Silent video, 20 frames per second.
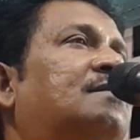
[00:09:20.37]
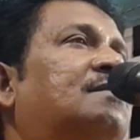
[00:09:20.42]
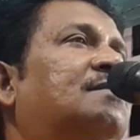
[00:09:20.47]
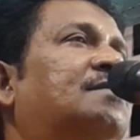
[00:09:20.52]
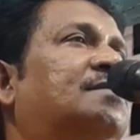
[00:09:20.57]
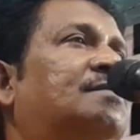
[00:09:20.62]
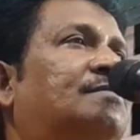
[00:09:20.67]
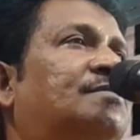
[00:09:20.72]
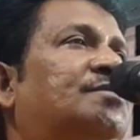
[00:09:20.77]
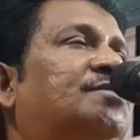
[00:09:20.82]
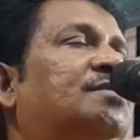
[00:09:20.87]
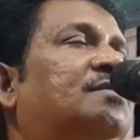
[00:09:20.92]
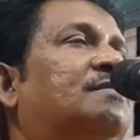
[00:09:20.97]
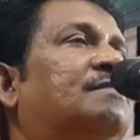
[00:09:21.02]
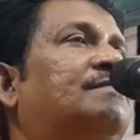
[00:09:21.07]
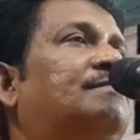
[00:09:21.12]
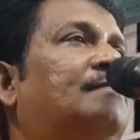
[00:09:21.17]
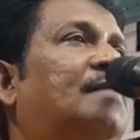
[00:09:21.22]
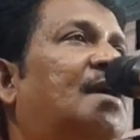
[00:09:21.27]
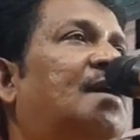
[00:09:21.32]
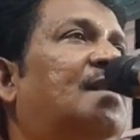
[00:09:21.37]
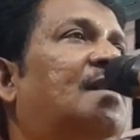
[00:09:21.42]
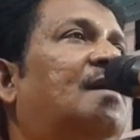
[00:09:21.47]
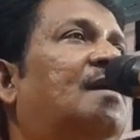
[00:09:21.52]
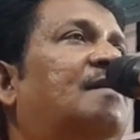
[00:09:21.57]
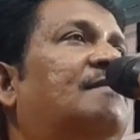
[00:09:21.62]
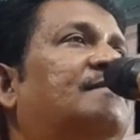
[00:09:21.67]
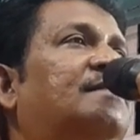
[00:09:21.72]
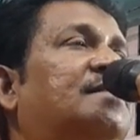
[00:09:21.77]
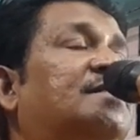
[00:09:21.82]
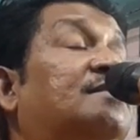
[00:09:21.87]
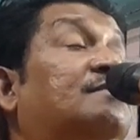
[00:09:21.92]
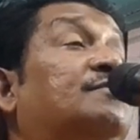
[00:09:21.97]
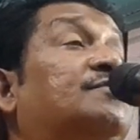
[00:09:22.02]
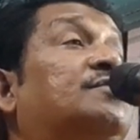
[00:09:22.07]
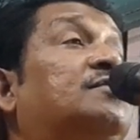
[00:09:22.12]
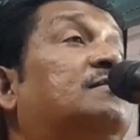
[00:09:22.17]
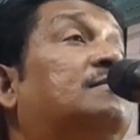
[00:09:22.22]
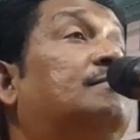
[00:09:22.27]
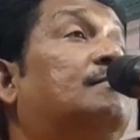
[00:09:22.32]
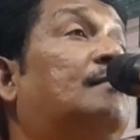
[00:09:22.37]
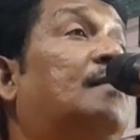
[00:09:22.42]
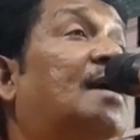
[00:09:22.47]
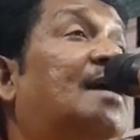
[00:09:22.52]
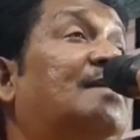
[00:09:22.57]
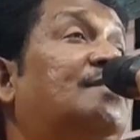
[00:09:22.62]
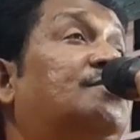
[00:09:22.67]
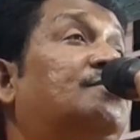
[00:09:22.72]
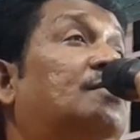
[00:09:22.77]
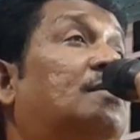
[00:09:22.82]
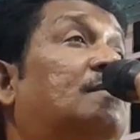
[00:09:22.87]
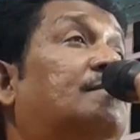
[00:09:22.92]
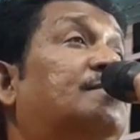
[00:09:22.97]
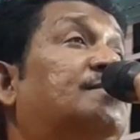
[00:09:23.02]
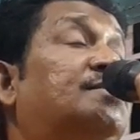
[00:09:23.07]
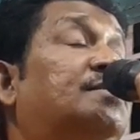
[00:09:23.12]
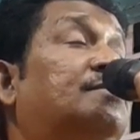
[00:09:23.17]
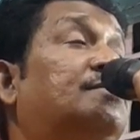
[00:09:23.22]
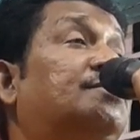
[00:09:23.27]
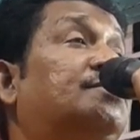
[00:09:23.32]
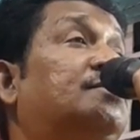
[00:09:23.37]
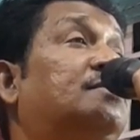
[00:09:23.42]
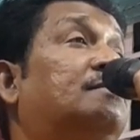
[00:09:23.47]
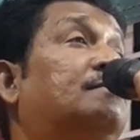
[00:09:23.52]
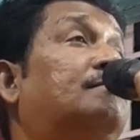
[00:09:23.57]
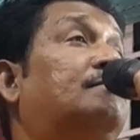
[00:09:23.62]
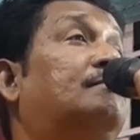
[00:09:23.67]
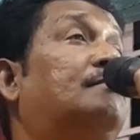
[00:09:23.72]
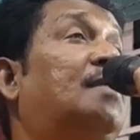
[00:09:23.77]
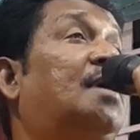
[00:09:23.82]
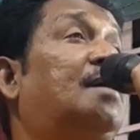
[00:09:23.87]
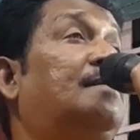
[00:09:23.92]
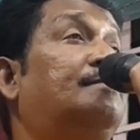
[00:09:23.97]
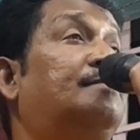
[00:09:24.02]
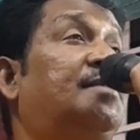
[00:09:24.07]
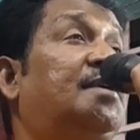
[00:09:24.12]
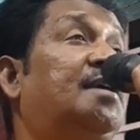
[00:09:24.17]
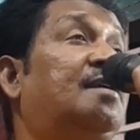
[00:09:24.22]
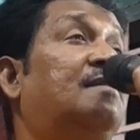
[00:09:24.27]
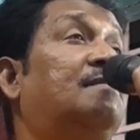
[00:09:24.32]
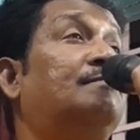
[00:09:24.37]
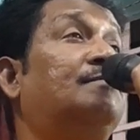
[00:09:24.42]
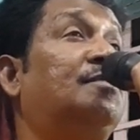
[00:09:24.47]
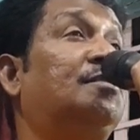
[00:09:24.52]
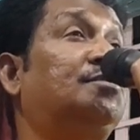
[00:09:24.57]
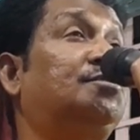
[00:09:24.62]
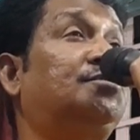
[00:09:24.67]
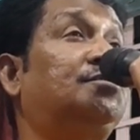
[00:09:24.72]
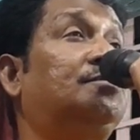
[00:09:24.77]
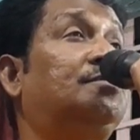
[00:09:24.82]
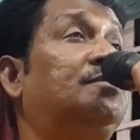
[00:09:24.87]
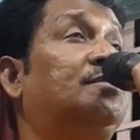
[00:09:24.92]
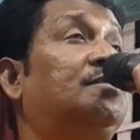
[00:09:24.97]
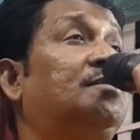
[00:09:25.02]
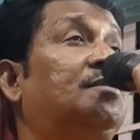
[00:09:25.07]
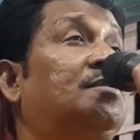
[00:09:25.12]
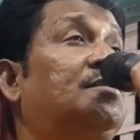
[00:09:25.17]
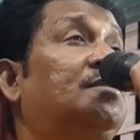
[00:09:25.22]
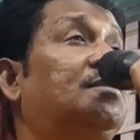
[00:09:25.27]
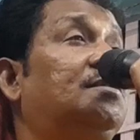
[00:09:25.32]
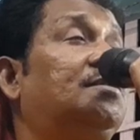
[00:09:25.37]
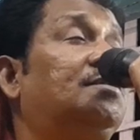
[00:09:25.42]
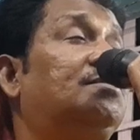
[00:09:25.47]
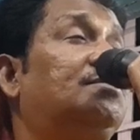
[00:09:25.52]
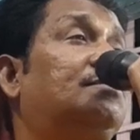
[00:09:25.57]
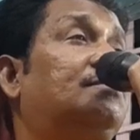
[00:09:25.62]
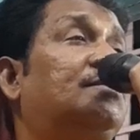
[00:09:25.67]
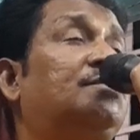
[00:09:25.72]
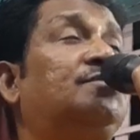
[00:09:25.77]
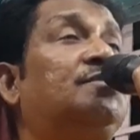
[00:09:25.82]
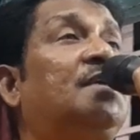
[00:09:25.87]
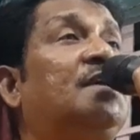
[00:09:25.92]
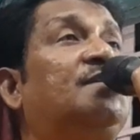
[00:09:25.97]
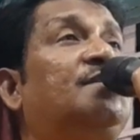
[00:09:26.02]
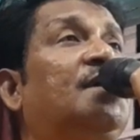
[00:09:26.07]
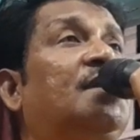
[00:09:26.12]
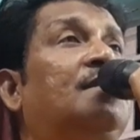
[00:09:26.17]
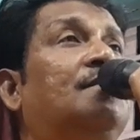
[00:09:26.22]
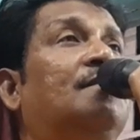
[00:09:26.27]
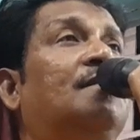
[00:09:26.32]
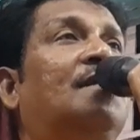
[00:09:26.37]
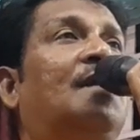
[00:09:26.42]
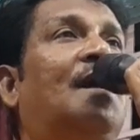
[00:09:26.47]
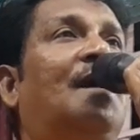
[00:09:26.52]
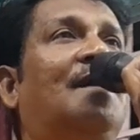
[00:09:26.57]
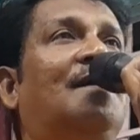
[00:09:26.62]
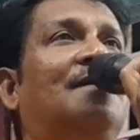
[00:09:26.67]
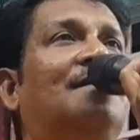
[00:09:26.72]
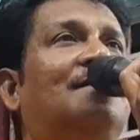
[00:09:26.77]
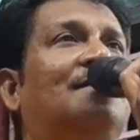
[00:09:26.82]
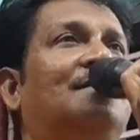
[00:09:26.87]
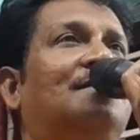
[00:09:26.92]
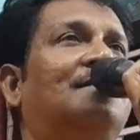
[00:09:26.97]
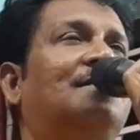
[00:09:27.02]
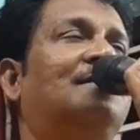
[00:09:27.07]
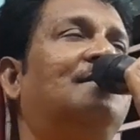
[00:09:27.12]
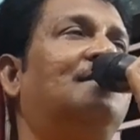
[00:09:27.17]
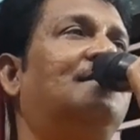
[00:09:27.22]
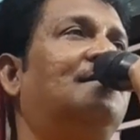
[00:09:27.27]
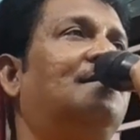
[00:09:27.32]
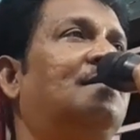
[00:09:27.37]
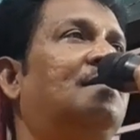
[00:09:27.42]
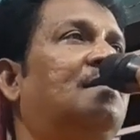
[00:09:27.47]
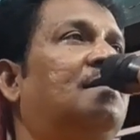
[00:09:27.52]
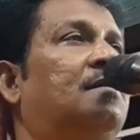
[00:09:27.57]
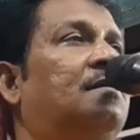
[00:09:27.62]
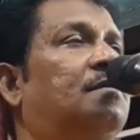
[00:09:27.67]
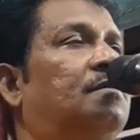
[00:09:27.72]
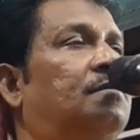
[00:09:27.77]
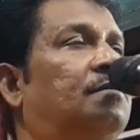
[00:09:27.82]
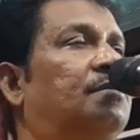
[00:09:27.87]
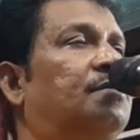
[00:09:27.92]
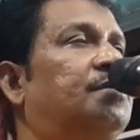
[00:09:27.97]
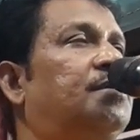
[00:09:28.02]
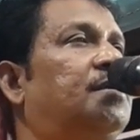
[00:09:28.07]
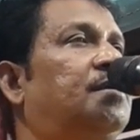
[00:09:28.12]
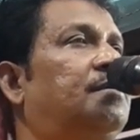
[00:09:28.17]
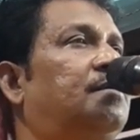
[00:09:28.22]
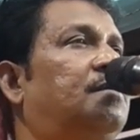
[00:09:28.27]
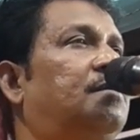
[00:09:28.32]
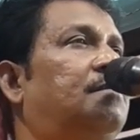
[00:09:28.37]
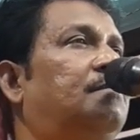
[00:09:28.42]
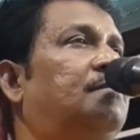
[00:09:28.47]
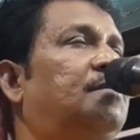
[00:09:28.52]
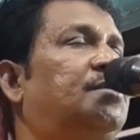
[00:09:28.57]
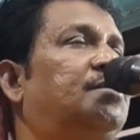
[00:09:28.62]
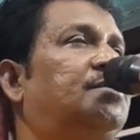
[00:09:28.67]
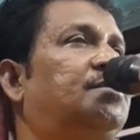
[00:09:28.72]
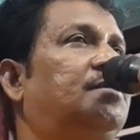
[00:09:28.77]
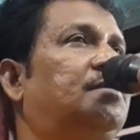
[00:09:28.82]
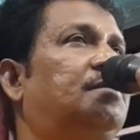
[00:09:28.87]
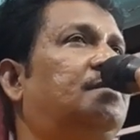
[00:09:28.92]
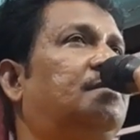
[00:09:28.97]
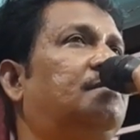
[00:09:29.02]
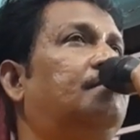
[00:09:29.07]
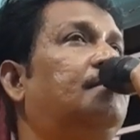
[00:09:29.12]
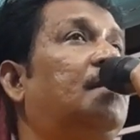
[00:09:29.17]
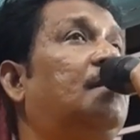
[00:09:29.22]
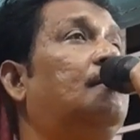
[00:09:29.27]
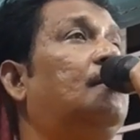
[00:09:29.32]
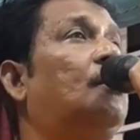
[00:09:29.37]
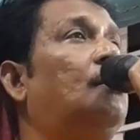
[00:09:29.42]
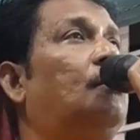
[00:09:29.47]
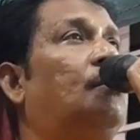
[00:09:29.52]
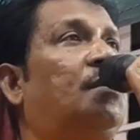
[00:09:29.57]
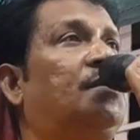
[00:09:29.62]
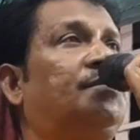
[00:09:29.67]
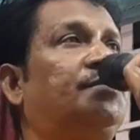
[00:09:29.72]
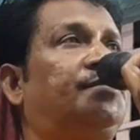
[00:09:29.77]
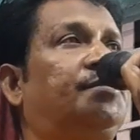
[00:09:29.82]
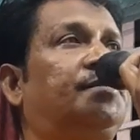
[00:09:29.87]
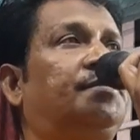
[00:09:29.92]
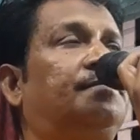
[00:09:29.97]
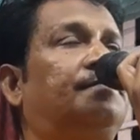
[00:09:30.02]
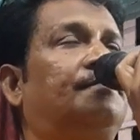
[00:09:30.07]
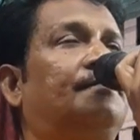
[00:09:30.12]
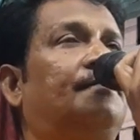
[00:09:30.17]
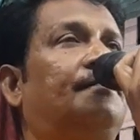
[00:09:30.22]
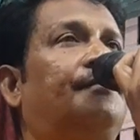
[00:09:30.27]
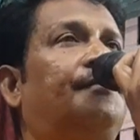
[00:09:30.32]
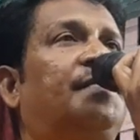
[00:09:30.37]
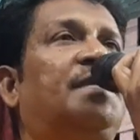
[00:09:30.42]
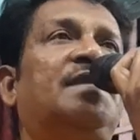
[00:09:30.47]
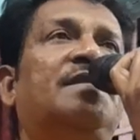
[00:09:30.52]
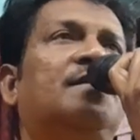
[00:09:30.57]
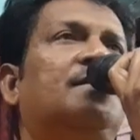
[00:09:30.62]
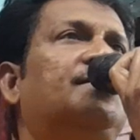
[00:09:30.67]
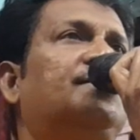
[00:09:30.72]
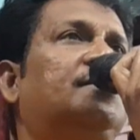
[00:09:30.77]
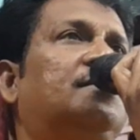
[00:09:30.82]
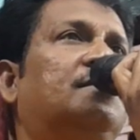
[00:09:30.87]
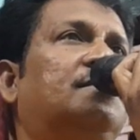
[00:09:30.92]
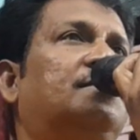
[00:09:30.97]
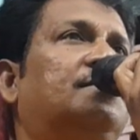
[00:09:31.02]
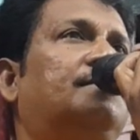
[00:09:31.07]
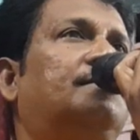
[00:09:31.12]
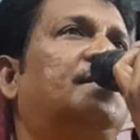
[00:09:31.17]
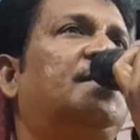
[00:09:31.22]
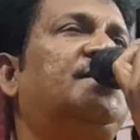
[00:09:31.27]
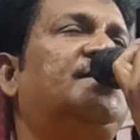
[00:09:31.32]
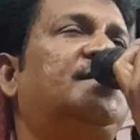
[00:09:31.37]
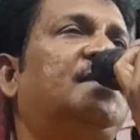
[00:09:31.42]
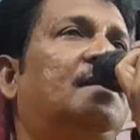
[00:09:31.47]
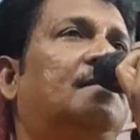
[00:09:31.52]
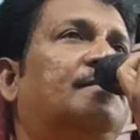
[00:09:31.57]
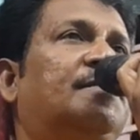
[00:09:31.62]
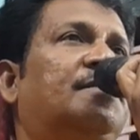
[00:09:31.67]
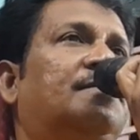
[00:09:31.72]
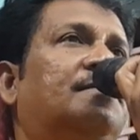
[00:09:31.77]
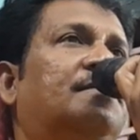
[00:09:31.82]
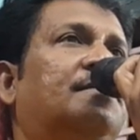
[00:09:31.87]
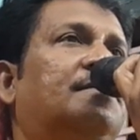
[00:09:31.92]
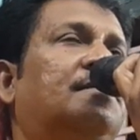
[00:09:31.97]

It's a question of my life, it's a question of my job, it's a question of my bread and butter. So why should I tell you a lie? Okay, but remember one thing. Yes, sir, please tell me.